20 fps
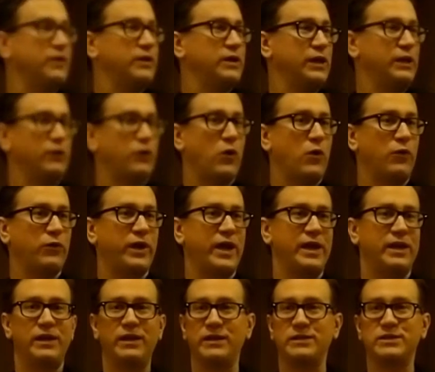
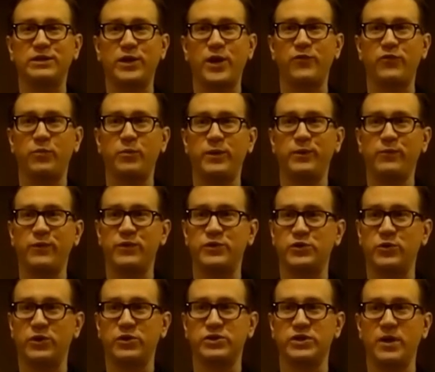inculcated into government with
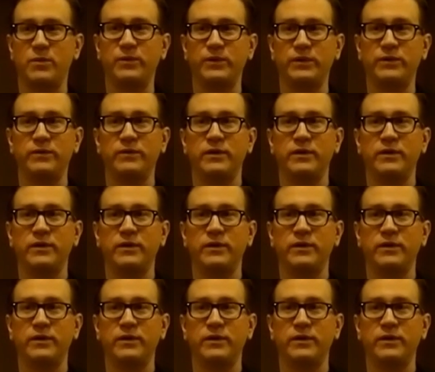George W.